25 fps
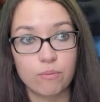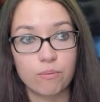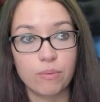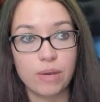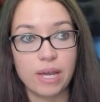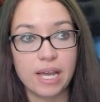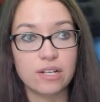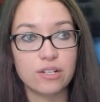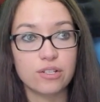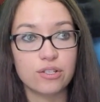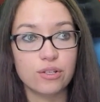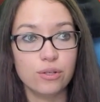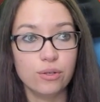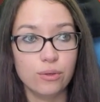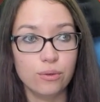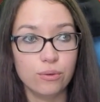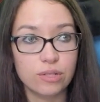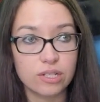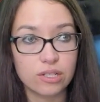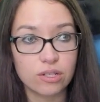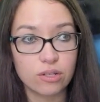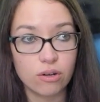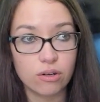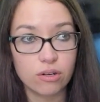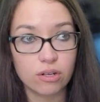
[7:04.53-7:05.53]
Pay 2,
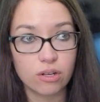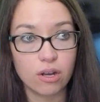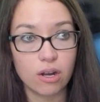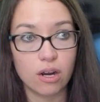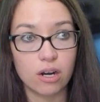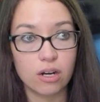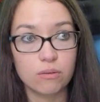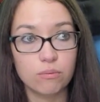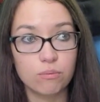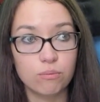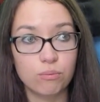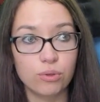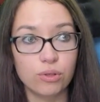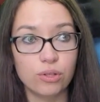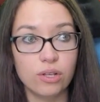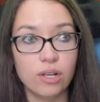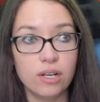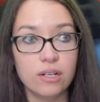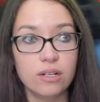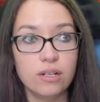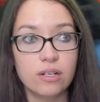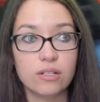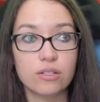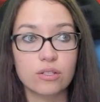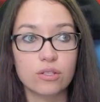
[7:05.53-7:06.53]
discard a card.
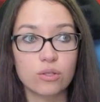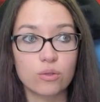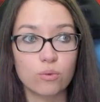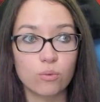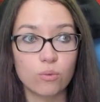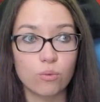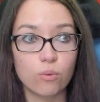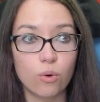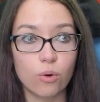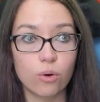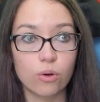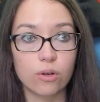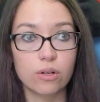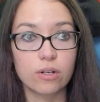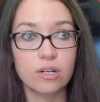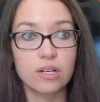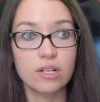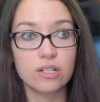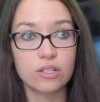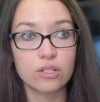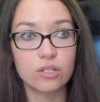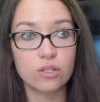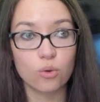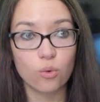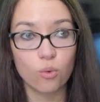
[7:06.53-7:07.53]
Blood Sworn
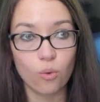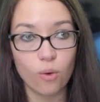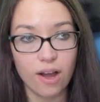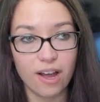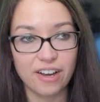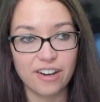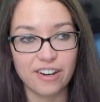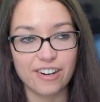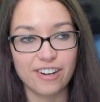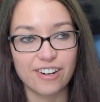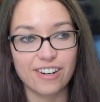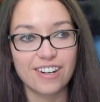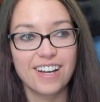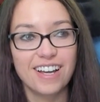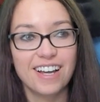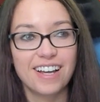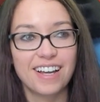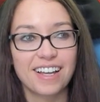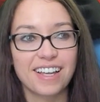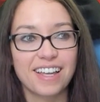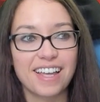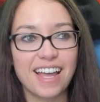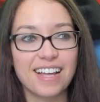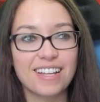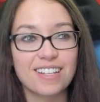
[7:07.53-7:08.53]
Squire
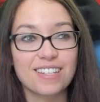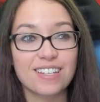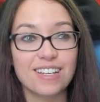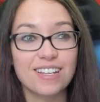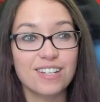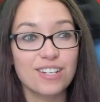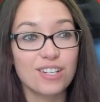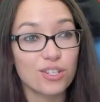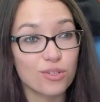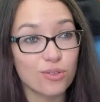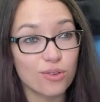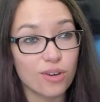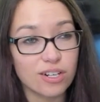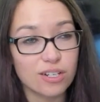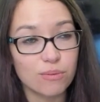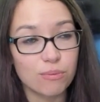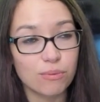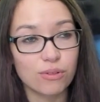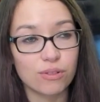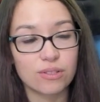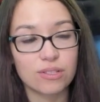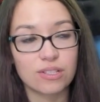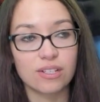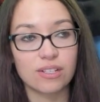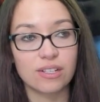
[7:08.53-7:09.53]
gains
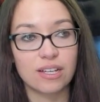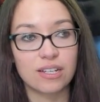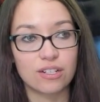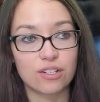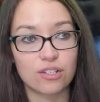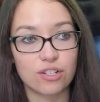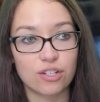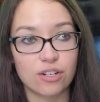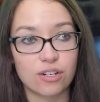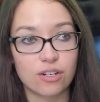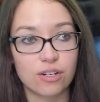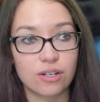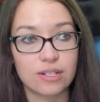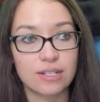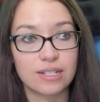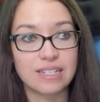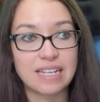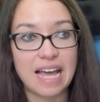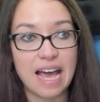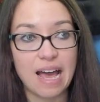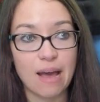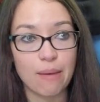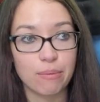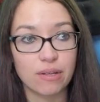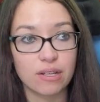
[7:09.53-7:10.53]
indestructible until end of turn.
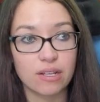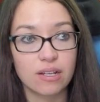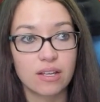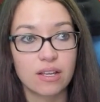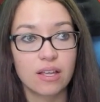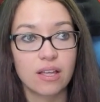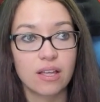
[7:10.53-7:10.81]
Tap it.